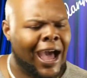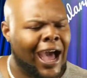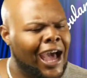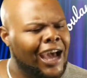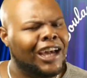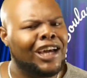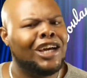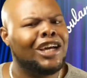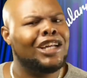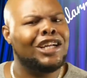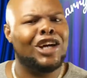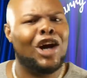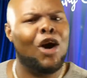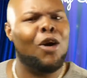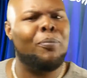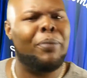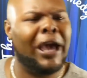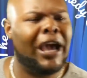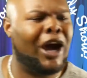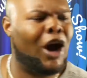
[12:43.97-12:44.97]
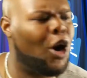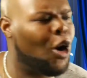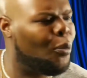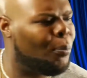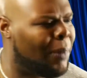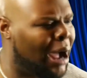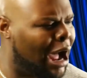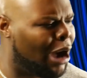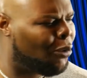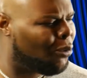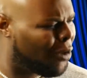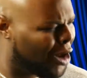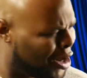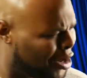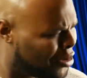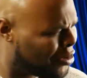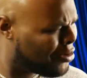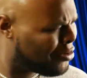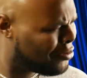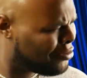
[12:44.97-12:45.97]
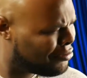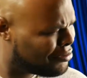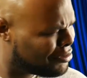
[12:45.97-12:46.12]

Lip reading: I couldn't go back on my word.